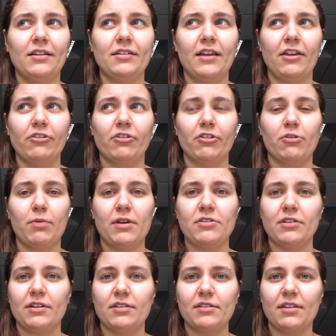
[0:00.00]
Endangered
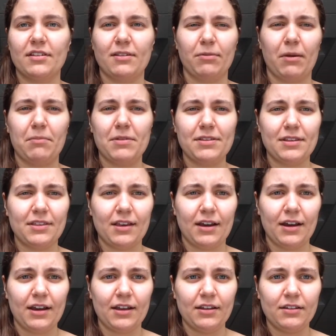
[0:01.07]
Species, except I'm missing the
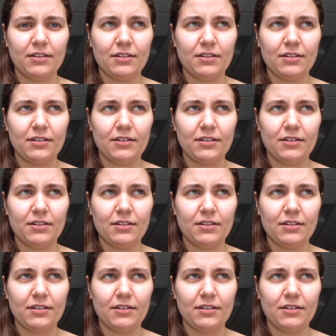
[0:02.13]
I.